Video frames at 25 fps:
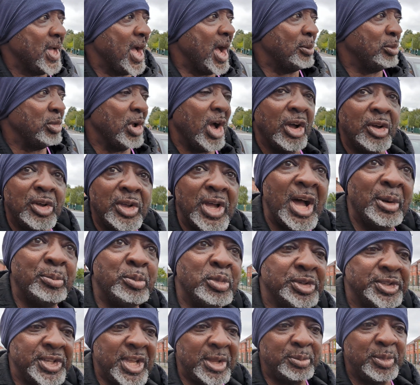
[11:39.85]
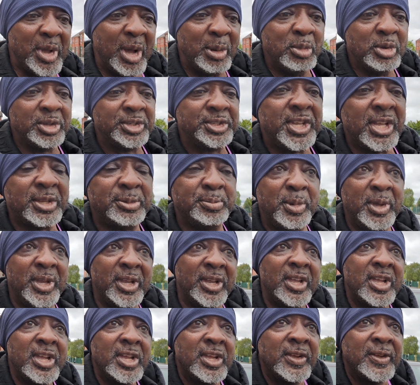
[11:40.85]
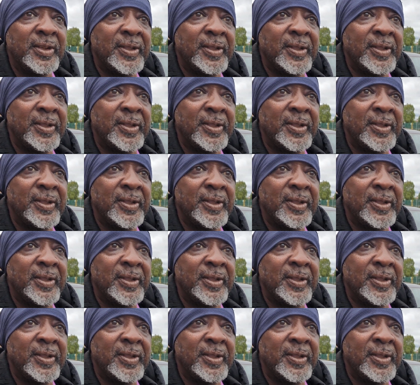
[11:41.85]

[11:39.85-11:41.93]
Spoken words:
I must admit